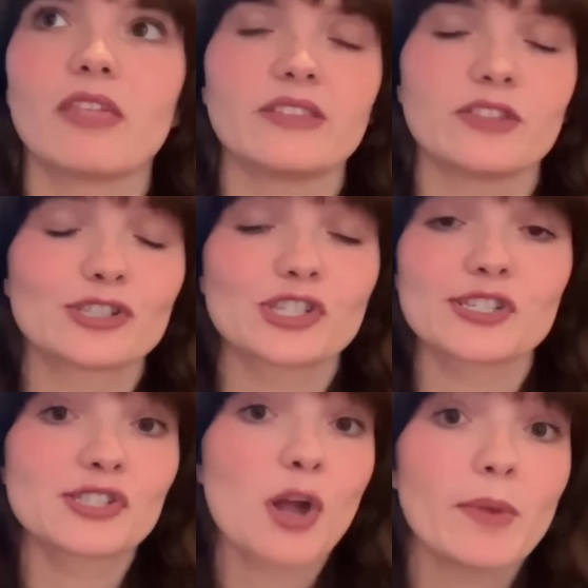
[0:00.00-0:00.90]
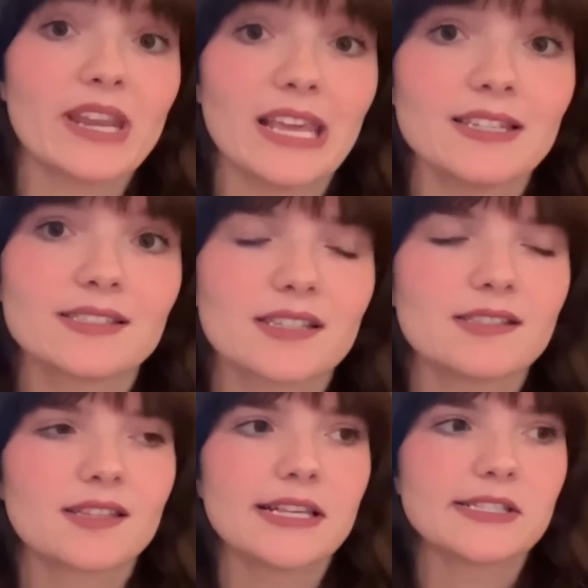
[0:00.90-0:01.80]
like there's just so many
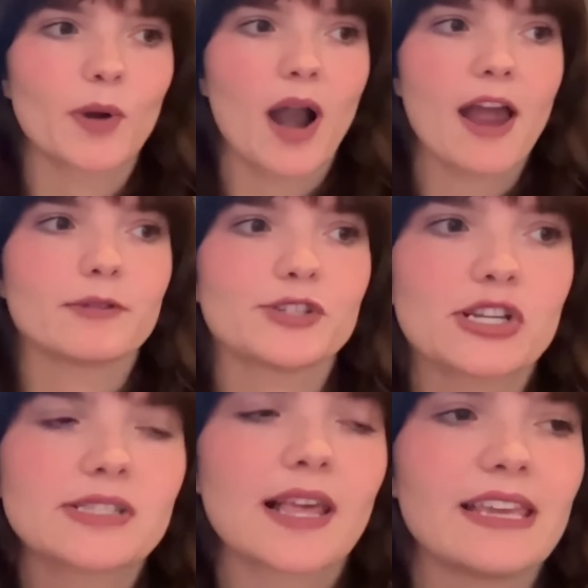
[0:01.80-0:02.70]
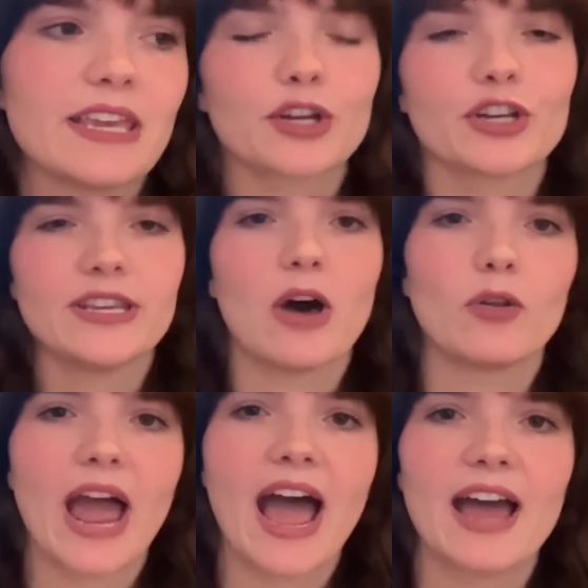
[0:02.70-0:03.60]
instances where I was just like either
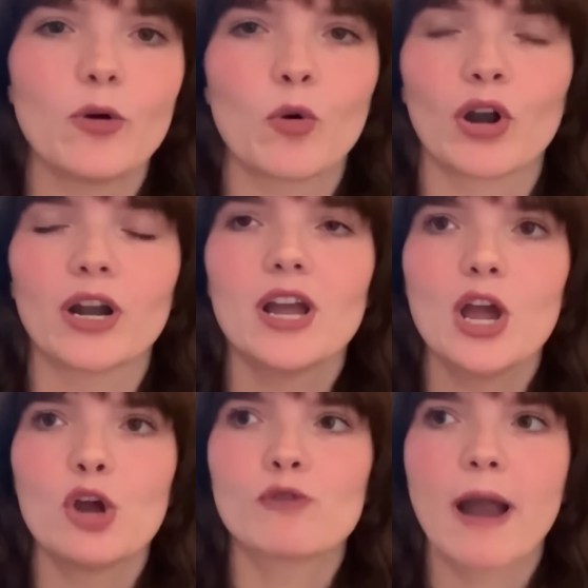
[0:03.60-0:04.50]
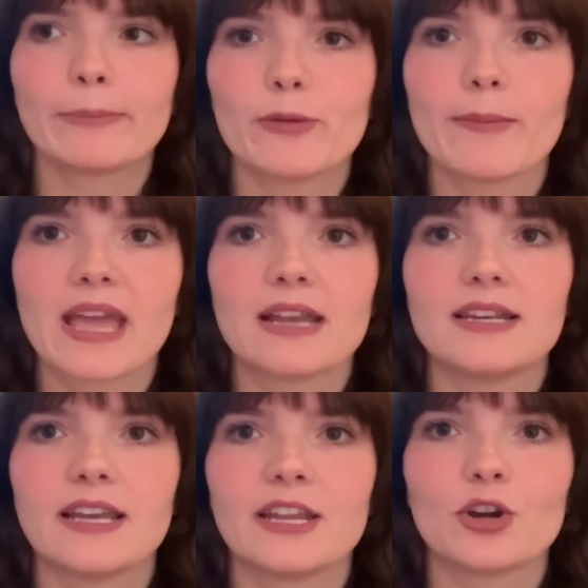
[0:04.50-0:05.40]
yelled at or
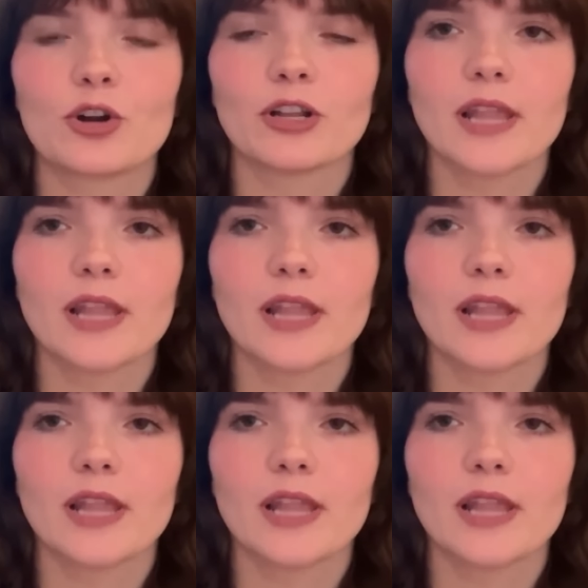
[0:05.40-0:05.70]
reprimanded or